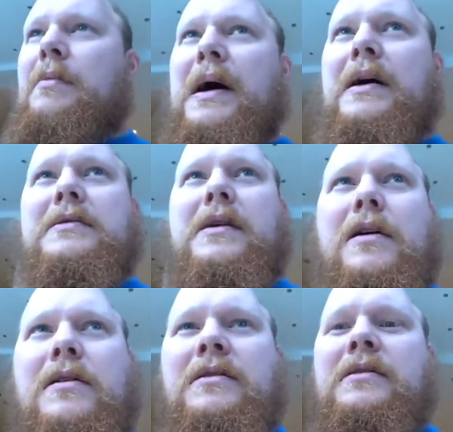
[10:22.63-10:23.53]
Palace
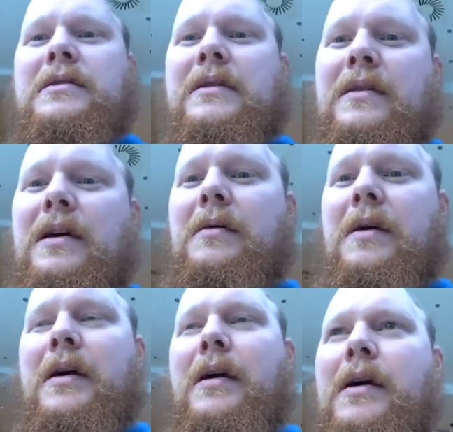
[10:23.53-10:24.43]
Gardens and the
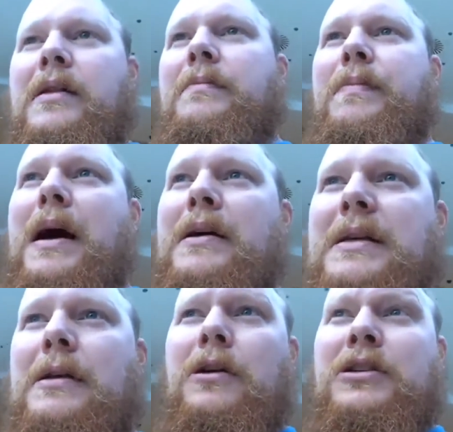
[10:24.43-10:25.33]
Palace
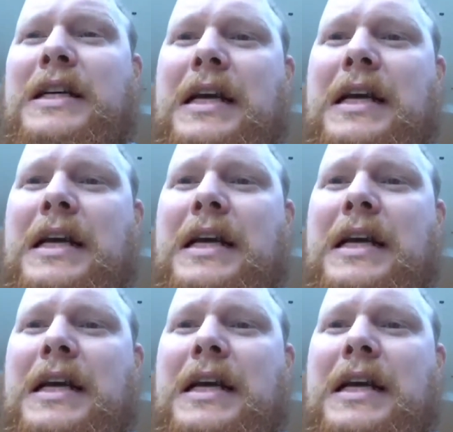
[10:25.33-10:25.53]
culture.